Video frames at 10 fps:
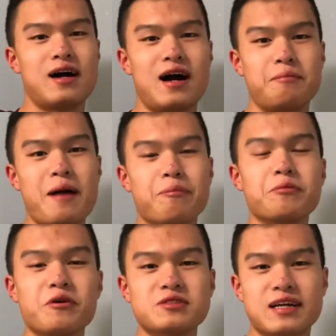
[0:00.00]
Apple
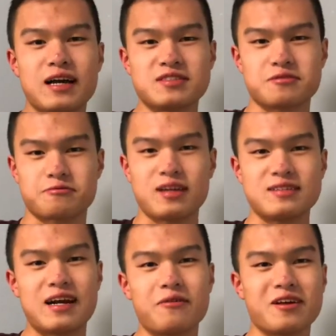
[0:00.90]
Music as of right
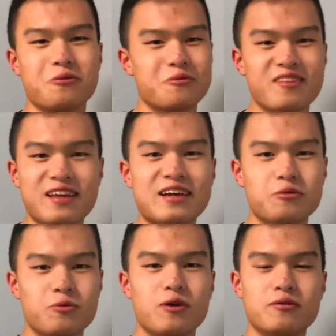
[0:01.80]
now, and I don't think
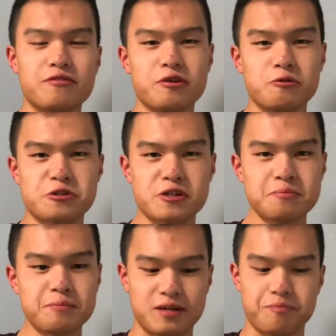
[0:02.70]
it will in the future,
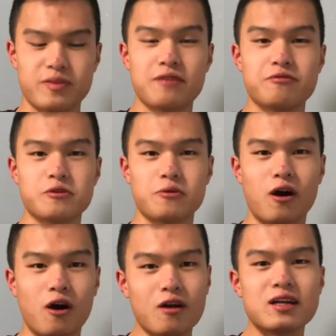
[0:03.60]
but if you
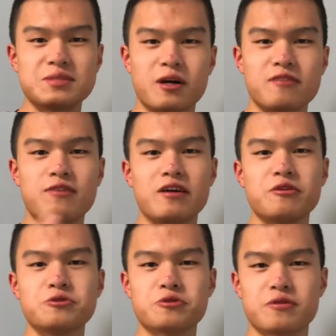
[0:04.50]
are a Spotify
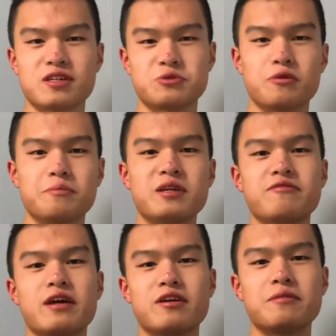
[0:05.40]
user, this will be
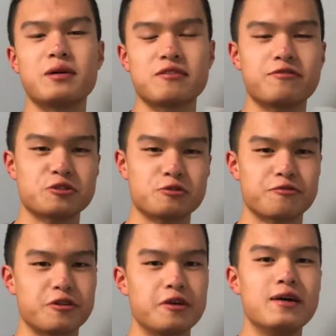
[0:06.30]
very beneficial
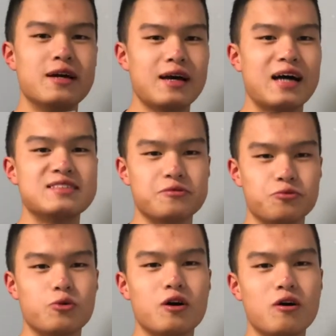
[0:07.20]
for you, as it
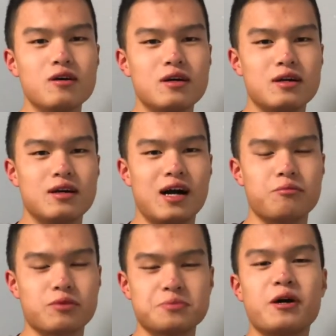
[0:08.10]
will
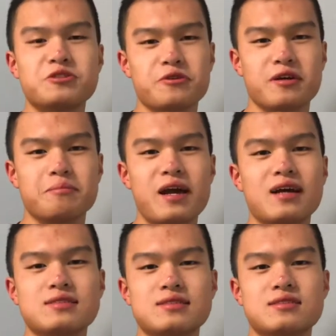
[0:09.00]
respond to your
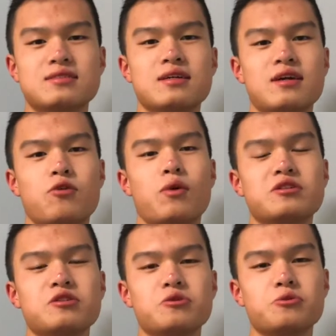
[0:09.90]
commands
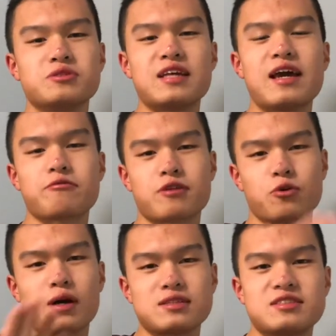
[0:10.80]
when you say
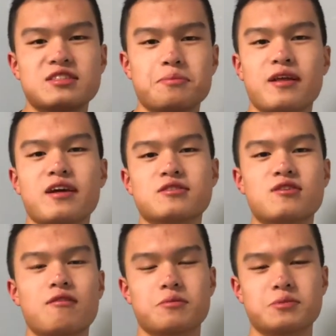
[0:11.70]
requested to play a
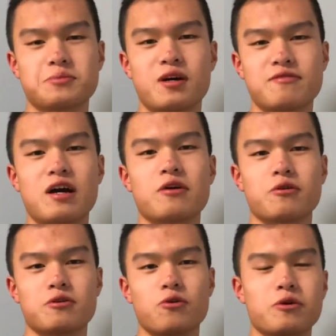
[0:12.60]
song from Spotify
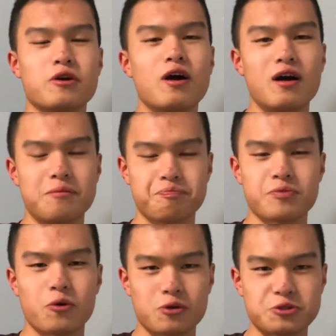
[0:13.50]

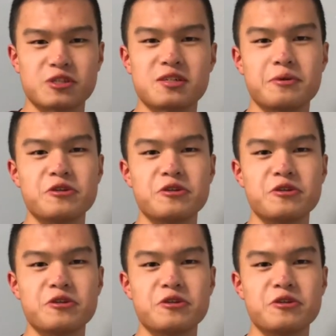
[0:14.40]
or search up a